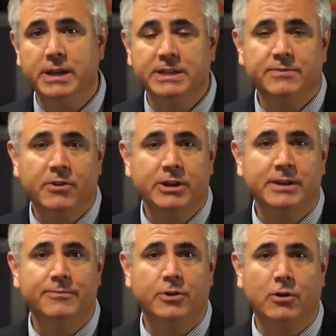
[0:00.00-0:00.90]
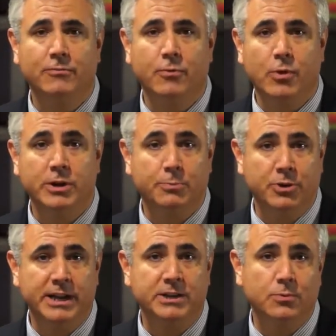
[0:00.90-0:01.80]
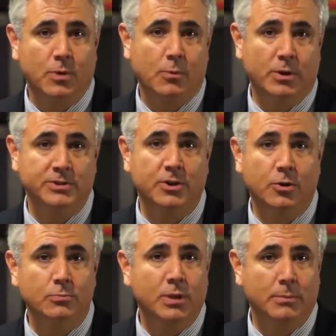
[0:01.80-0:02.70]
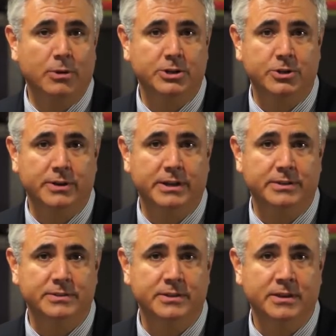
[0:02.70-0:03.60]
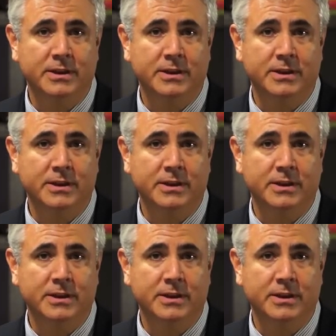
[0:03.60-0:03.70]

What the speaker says: it's very difficult for one to predict what one's own blood pressure is.